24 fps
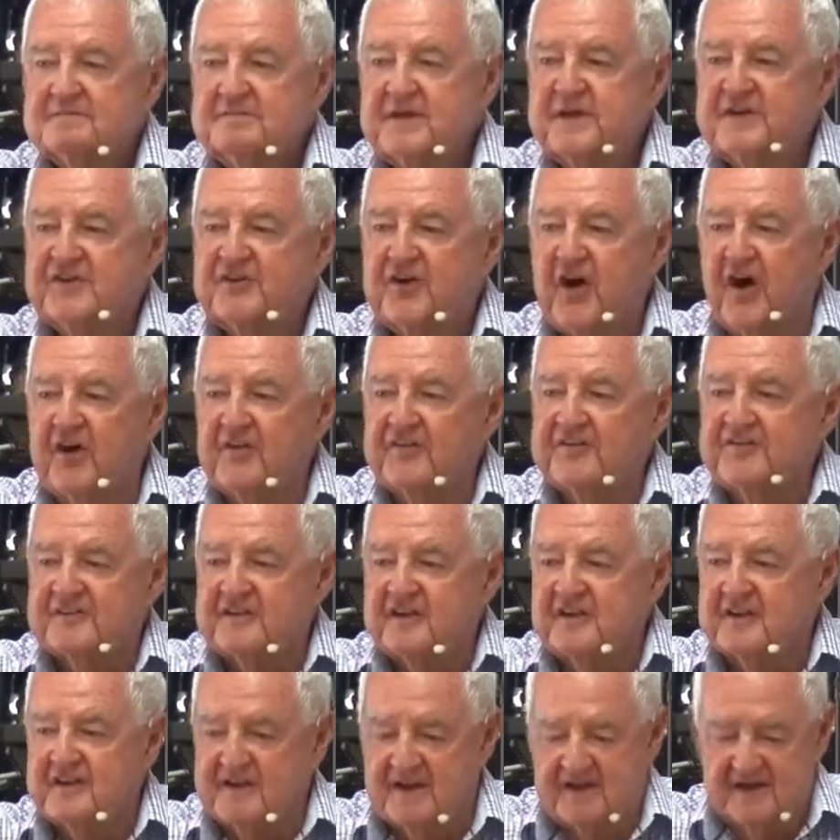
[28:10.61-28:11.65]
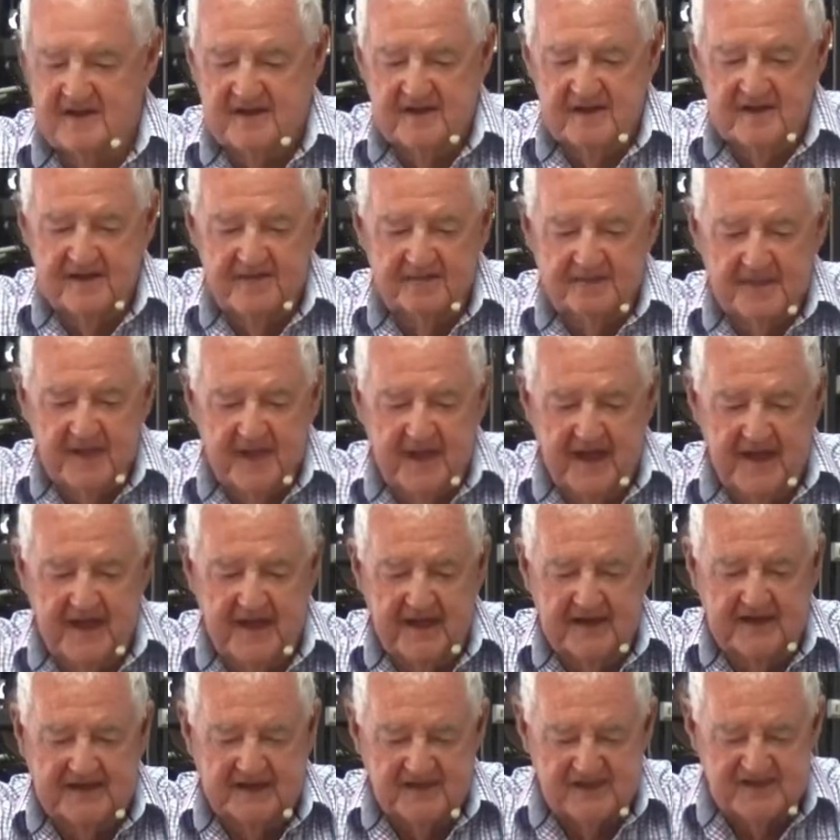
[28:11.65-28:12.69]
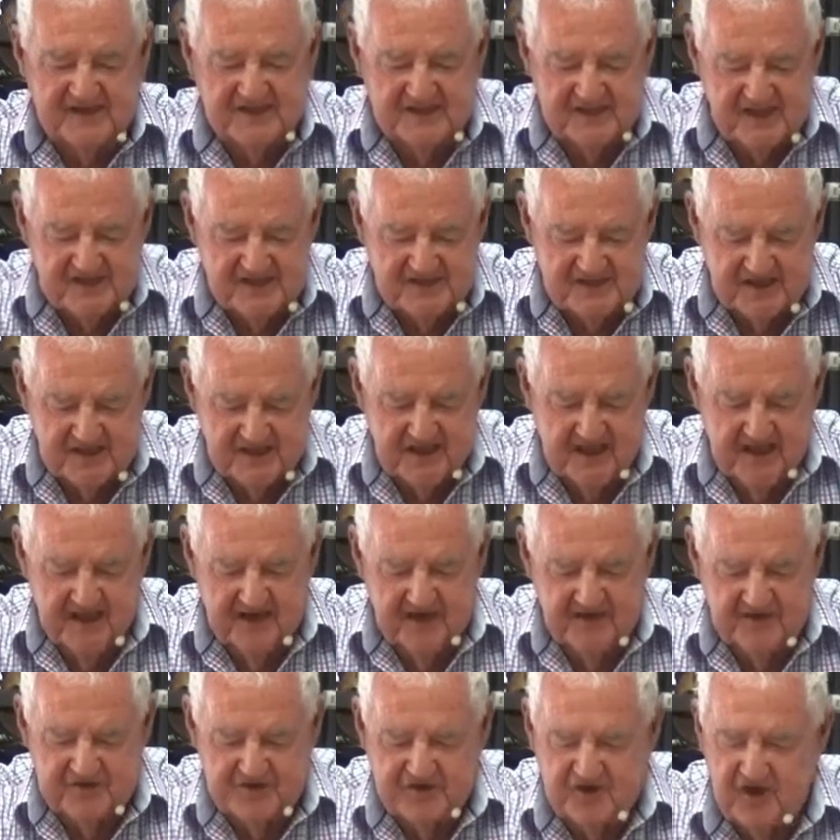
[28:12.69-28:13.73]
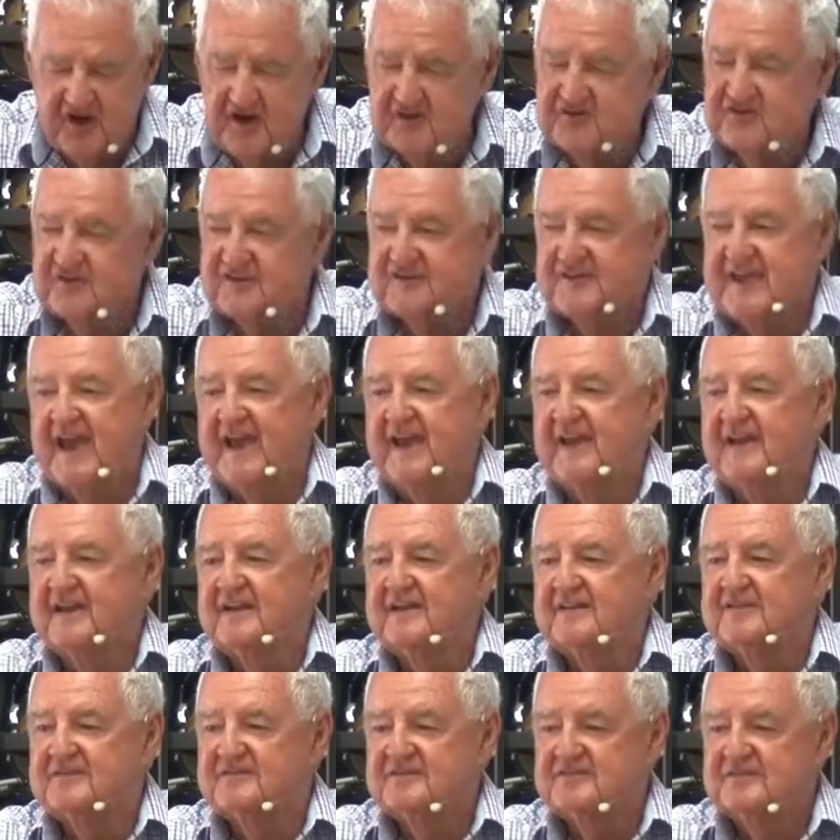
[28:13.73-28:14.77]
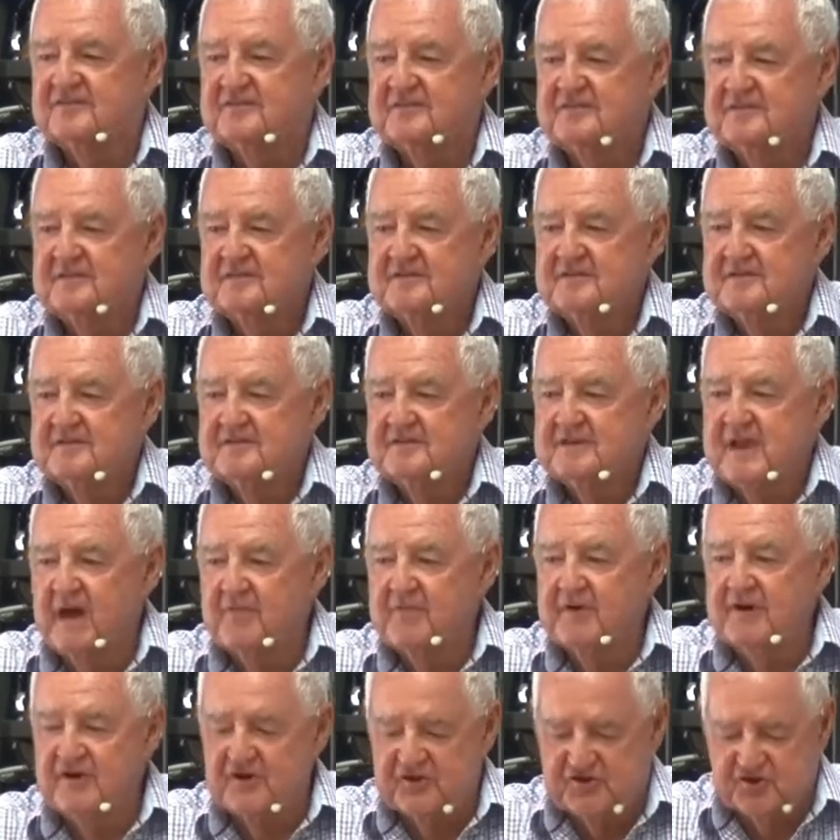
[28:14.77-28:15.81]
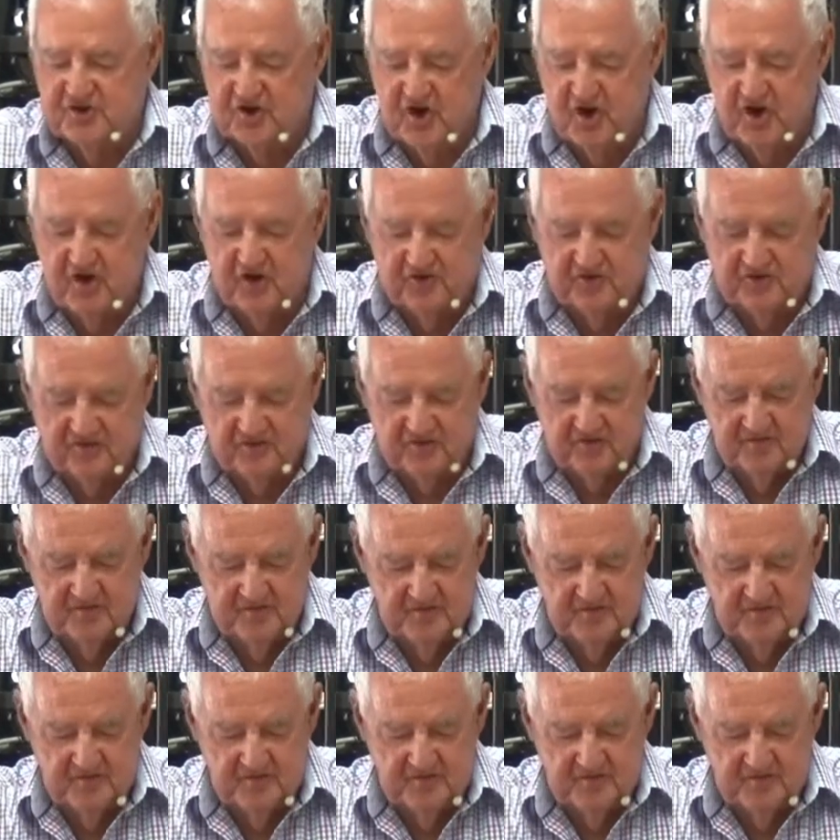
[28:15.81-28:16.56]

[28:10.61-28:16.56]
Be constant and consistent in church attendance. Come into church.